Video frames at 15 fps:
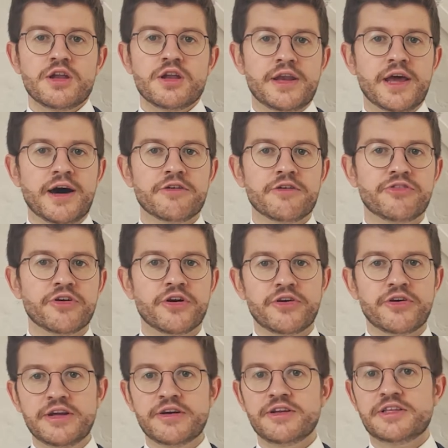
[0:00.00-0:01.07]
Now for
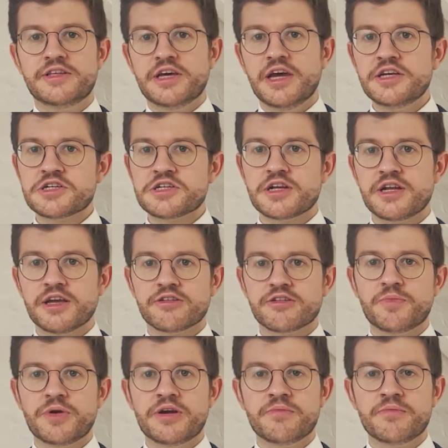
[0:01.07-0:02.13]
our irradiation
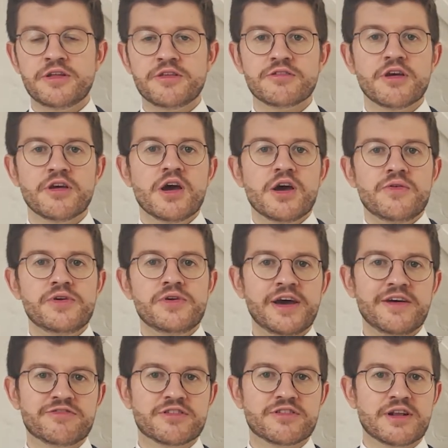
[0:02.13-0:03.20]
experiment, we
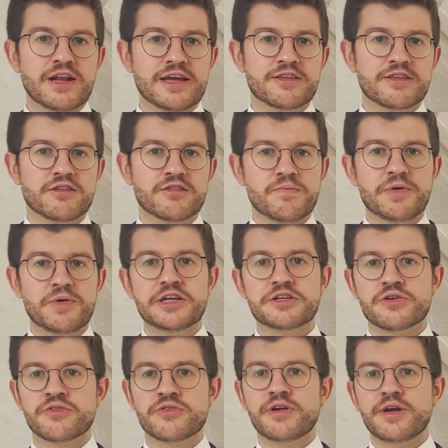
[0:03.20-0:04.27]
have selected
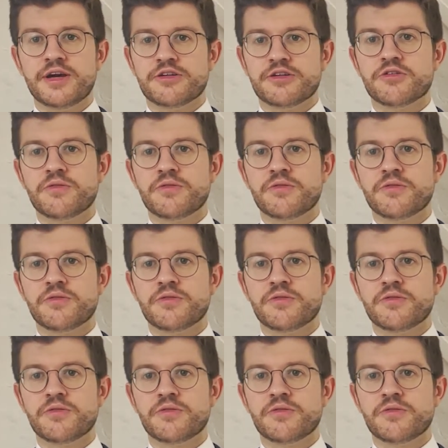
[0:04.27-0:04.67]
Belgian reactor